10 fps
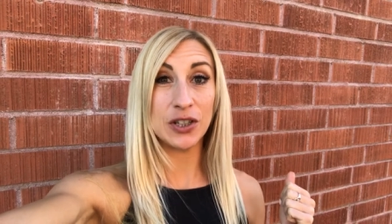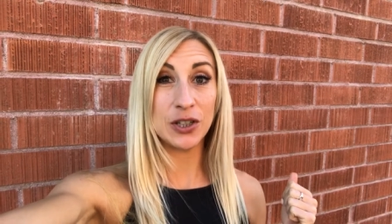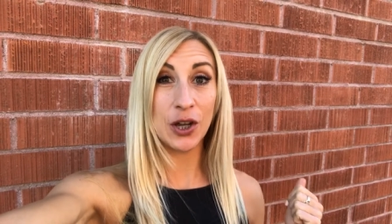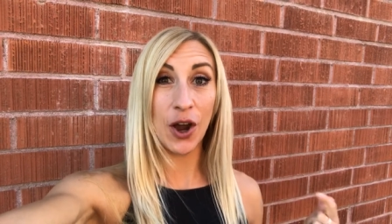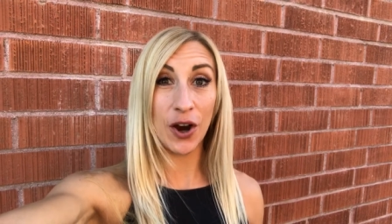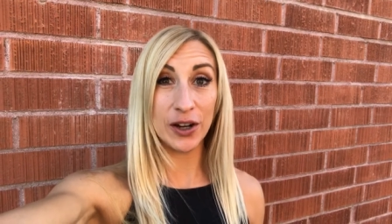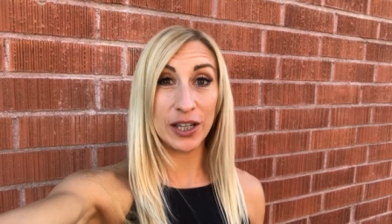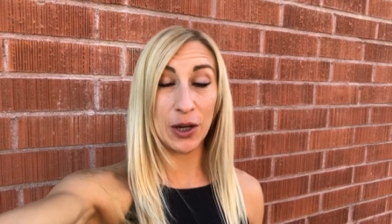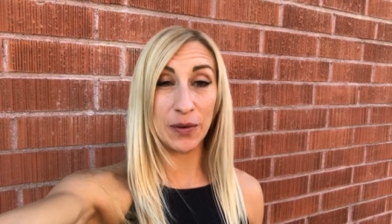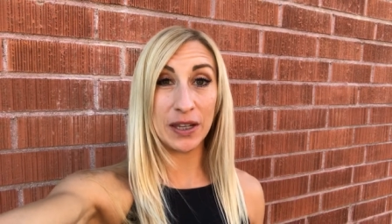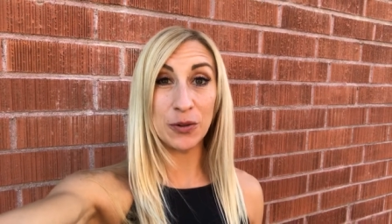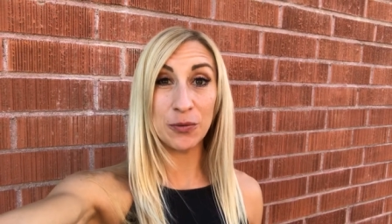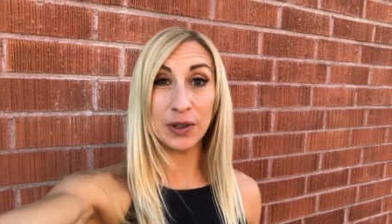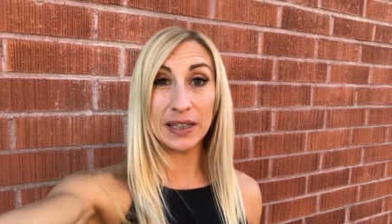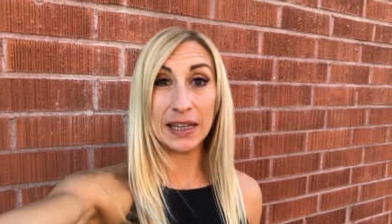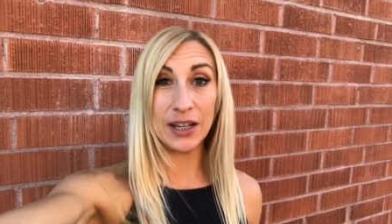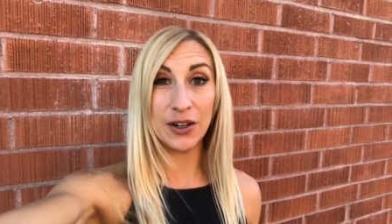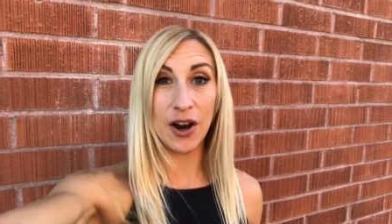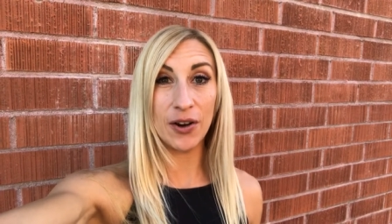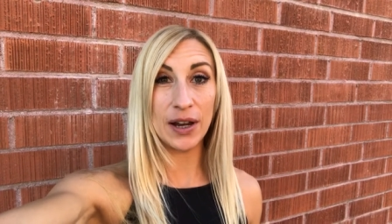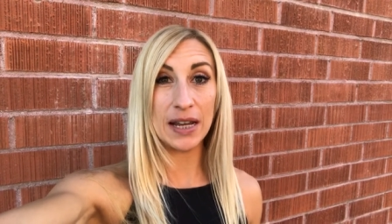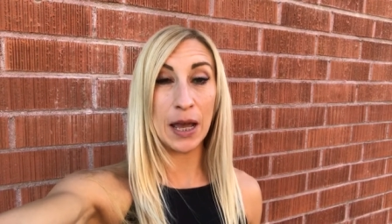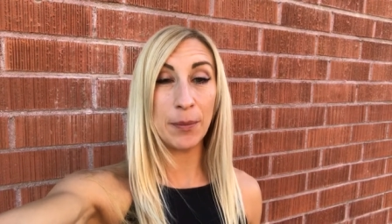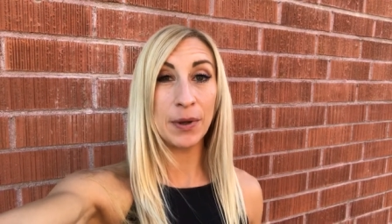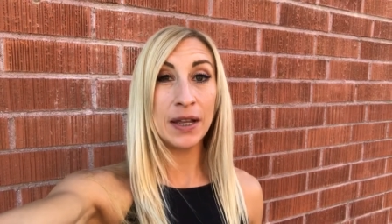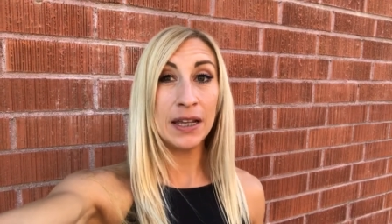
as cardio. They can really get your heart rate up.